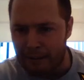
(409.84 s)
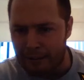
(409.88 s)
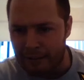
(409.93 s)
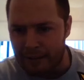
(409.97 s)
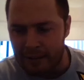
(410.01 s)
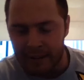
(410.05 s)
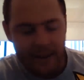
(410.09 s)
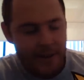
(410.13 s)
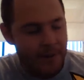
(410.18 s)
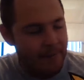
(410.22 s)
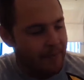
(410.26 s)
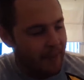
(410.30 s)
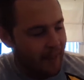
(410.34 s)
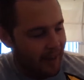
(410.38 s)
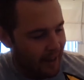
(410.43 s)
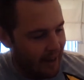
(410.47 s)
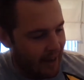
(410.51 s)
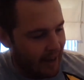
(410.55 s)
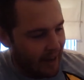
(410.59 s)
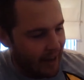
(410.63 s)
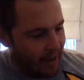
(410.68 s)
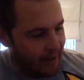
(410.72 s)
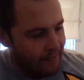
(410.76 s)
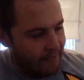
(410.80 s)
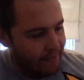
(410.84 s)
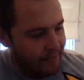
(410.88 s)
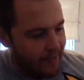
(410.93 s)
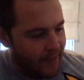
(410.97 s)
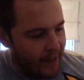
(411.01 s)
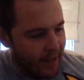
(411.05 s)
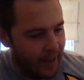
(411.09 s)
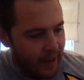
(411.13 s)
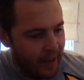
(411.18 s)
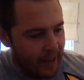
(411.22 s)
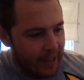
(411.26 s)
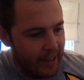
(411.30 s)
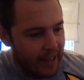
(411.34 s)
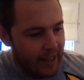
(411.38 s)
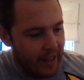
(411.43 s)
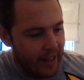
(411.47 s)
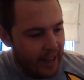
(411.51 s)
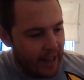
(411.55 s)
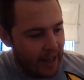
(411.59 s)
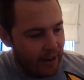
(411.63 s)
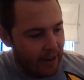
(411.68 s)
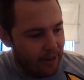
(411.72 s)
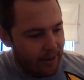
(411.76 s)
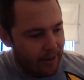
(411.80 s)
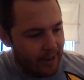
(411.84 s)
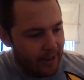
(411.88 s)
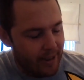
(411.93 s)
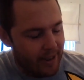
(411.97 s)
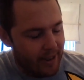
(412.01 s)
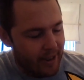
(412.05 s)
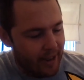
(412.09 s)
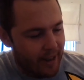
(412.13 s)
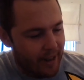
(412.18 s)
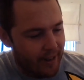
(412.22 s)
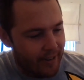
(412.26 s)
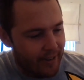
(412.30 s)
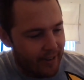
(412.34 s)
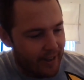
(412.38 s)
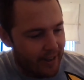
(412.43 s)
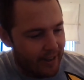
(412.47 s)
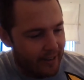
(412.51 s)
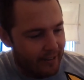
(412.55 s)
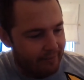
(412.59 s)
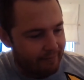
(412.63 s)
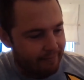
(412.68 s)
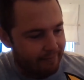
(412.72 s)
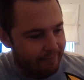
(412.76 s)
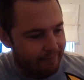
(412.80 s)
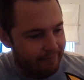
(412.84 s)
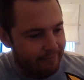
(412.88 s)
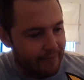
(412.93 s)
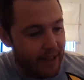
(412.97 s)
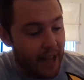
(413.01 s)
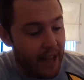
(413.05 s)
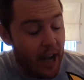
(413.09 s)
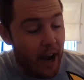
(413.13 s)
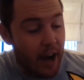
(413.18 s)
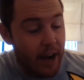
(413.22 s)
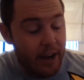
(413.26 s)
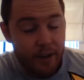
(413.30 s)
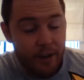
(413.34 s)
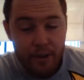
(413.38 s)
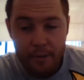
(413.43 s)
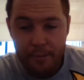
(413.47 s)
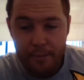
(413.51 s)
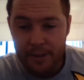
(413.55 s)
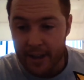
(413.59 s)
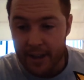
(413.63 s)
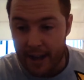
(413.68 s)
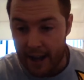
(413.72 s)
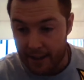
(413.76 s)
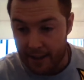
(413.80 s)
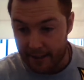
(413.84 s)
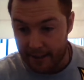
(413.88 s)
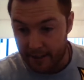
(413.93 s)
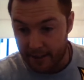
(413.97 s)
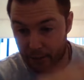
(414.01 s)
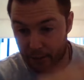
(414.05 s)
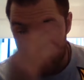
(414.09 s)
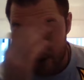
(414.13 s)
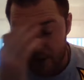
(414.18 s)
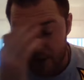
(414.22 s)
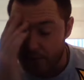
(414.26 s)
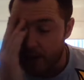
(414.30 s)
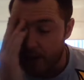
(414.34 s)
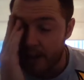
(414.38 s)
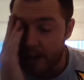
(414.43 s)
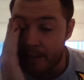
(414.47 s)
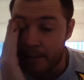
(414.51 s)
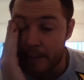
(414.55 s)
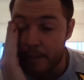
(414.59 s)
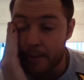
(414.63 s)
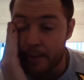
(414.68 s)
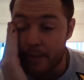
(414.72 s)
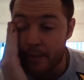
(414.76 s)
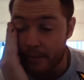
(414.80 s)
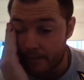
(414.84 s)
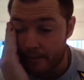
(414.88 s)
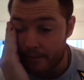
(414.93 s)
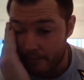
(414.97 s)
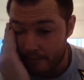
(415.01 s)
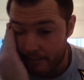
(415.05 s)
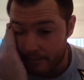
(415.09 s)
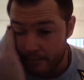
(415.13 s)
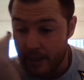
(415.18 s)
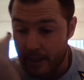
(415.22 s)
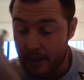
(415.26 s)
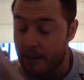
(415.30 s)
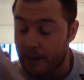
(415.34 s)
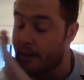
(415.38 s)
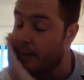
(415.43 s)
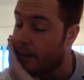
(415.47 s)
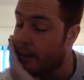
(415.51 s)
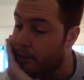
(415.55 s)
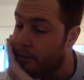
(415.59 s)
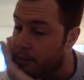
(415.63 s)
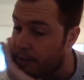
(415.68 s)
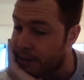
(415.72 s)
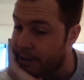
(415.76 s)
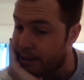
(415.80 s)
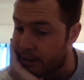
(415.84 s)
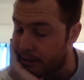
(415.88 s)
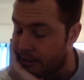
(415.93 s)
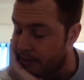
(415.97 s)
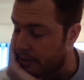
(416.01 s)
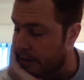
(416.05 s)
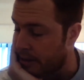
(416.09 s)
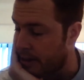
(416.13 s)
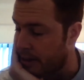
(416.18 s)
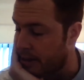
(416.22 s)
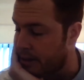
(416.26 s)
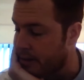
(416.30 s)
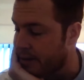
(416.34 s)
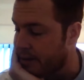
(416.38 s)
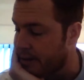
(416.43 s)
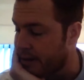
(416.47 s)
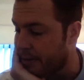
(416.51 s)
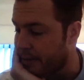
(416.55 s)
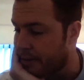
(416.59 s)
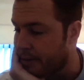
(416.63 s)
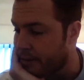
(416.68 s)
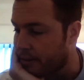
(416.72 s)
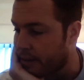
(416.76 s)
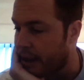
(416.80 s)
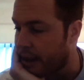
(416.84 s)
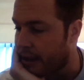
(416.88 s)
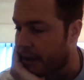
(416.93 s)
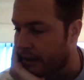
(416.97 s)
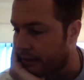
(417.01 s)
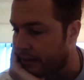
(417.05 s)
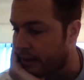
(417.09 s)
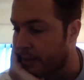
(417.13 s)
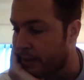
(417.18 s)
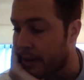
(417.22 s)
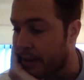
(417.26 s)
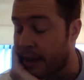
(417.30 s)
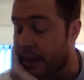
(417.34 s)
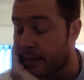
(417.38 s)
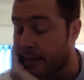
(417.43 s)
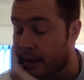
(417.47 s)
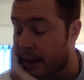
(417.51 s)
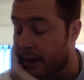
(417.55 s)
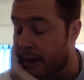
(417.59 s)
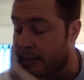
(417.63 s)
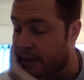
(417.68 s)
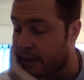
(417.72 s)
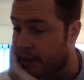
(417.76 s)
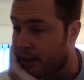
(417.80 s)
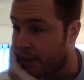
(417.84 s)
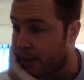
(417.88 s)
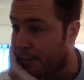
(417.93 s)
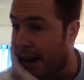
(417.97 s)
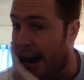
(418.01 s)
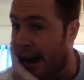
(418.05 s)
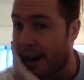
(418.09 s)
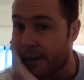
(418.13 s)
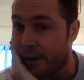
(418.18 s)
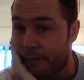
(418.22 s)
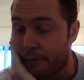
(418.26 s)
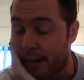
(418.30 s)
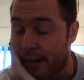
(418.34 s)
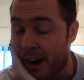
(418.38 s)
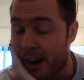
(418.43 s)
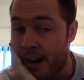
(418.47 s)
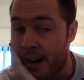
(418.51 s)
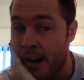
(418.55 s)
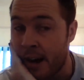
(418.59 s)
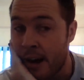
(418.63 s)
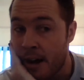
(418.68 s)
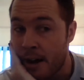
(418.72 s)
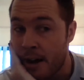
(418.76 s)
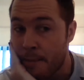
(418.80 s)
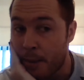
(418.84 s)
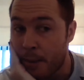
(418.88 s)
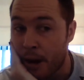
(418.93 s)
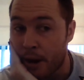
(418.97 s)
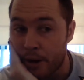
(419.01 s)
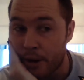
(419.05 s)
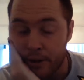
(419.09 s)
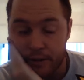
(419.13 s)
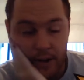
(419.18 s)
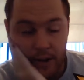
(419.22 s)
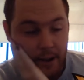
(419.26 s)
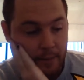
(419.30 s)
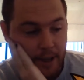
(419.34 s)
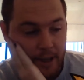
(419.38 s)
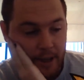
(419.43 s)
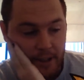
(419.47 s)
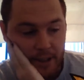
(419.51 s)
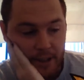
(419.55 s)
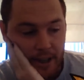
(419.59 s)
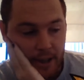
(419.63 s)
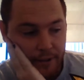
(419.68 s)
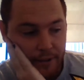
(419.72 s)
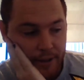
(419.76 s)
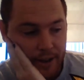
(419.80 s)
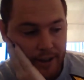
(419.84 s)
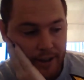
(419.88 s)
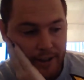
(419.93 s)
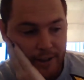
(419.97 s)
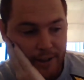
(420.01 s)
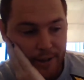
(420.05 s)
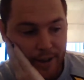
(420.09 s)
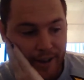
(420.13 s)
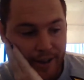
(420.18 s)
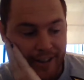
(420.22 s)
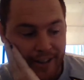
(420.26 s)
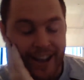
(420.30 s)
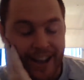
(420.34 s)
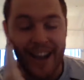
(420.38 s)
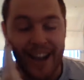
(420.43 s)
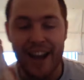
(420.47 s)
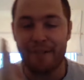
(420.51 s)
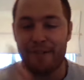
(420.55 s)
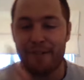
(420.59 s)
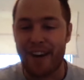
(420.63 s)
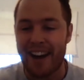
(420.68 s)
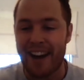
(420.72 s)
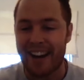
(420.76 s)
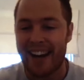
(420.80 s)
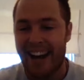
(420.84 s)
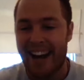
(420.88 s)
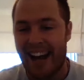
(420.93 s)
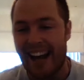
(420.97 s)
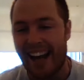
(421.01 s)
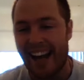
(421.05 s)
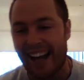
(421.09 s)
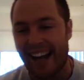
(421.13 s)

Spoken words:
Oh, yeah. Yeah, that whole child thing. Yeah, I grew up as a Catholic as well. I remember we grew up with a Catholic family and still part of my parents' family and stuff are still Catholic. In fact,